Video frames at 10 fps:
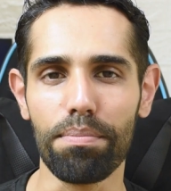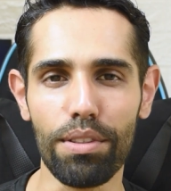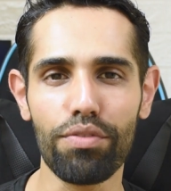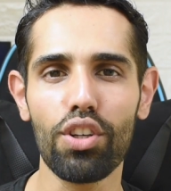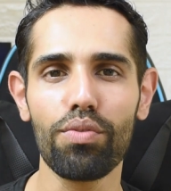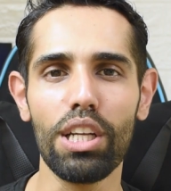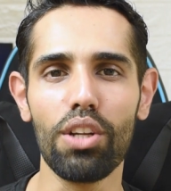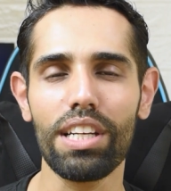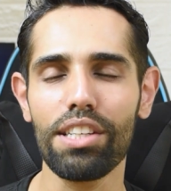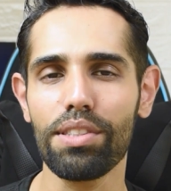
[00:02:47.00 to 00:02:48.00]
Before we
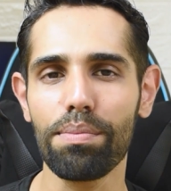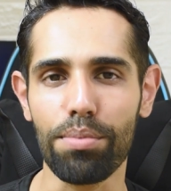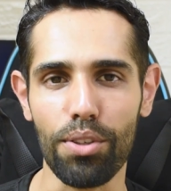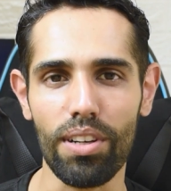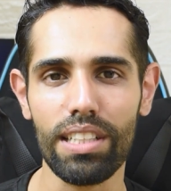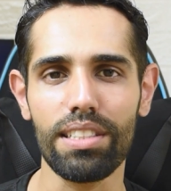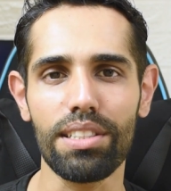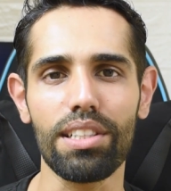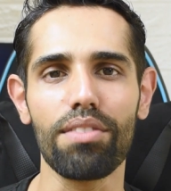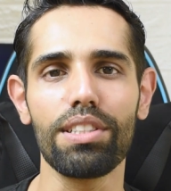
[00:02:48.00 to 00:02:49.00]
look into the products
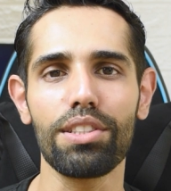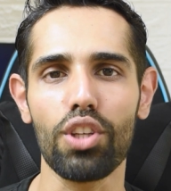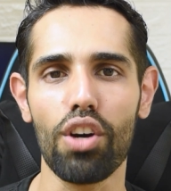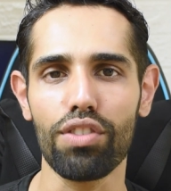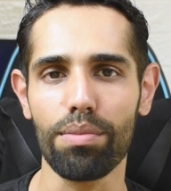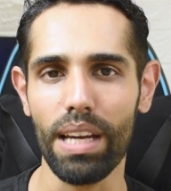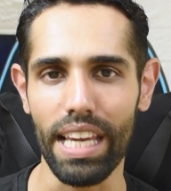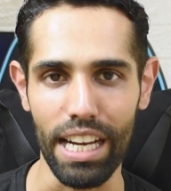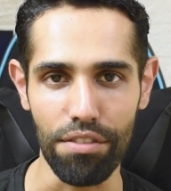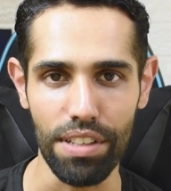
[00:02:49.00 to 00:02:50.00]
and services offered by
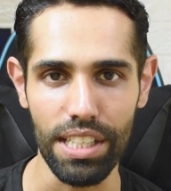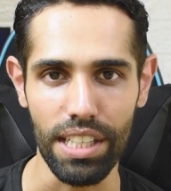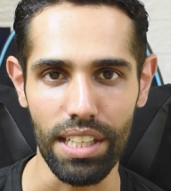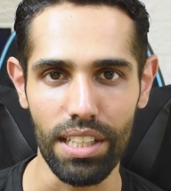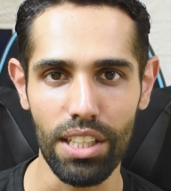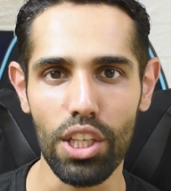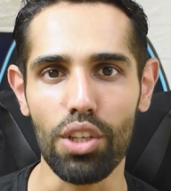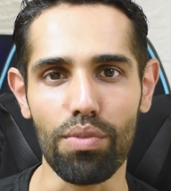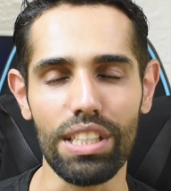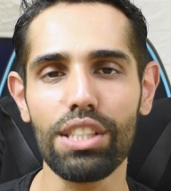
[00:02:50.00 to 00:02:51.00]
NVIDIA,
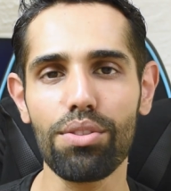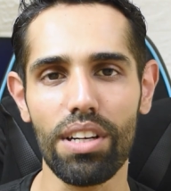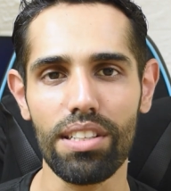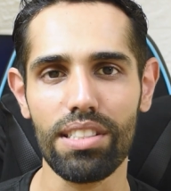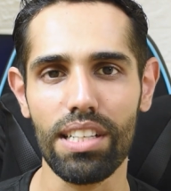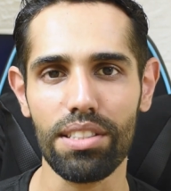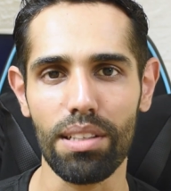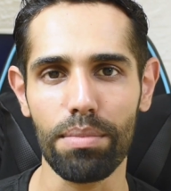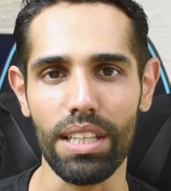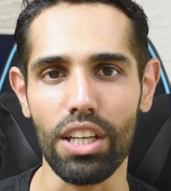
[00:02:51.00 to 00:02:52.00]
we need to understand
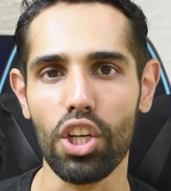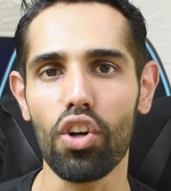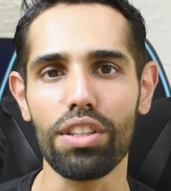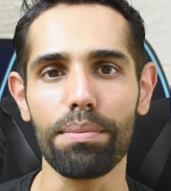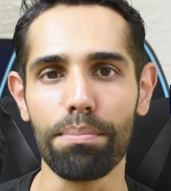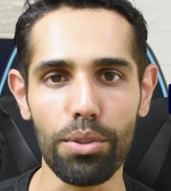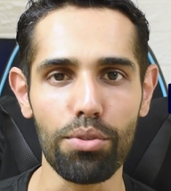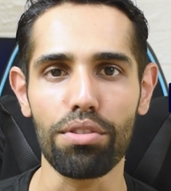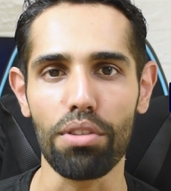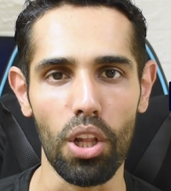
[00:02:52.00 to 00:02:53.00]
something called the
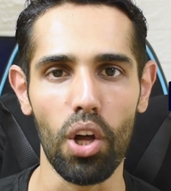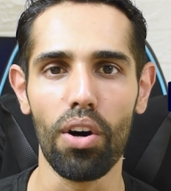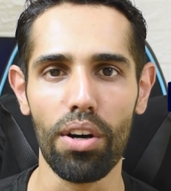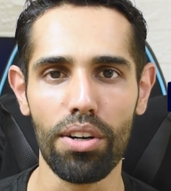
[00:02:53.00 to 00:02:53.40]
Moore's law.